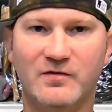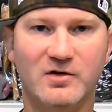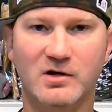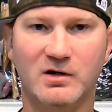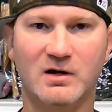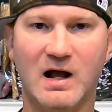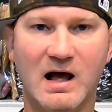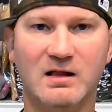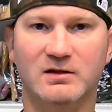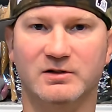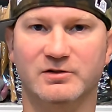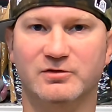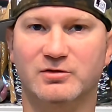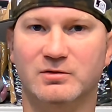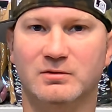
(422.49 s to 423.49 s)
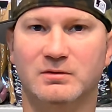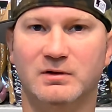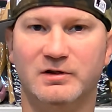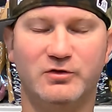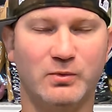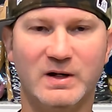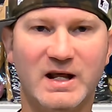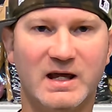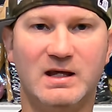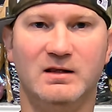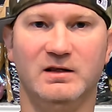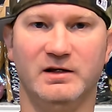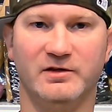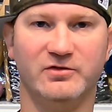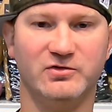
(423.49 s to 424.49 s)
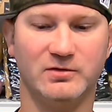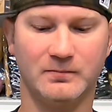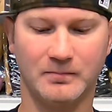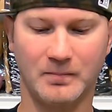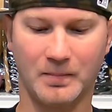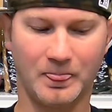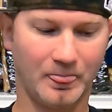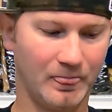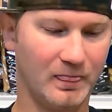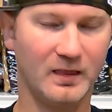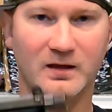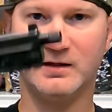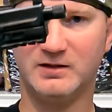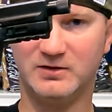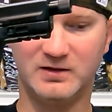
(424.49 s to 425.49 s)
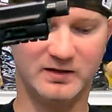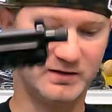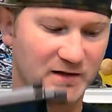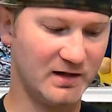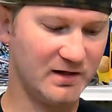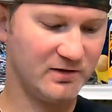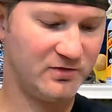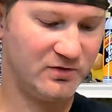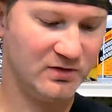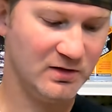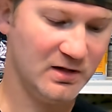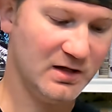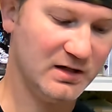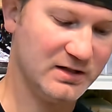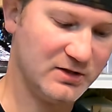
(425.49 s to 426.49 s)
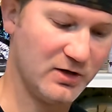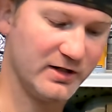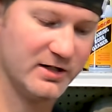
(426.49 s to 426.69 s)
$700. It's ridiculous. You get this, you get